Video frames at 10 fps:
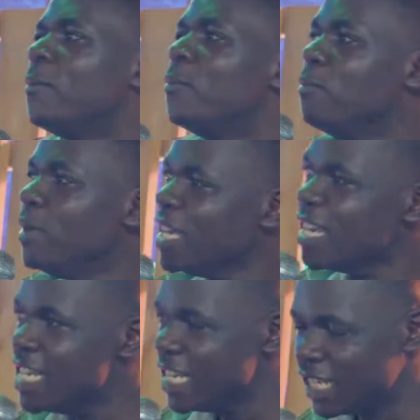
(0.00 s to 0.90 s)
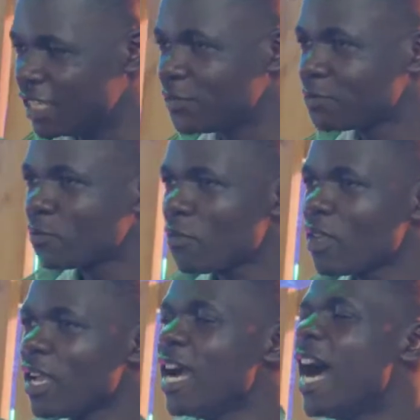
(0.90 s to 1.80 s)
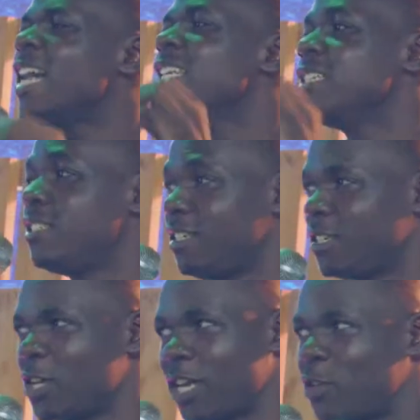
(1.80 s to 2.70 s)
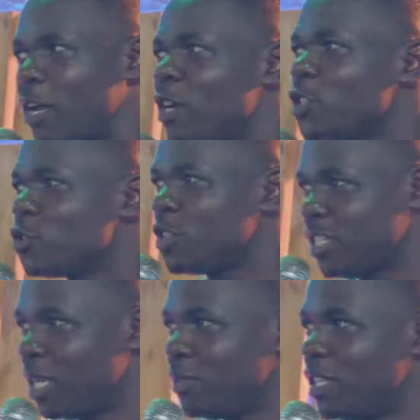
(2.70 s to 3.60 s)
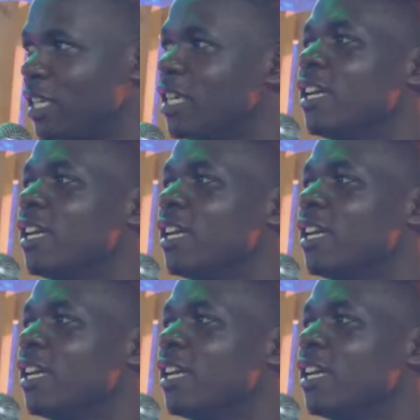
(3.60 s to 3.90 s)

Meaning, And I want you to see something.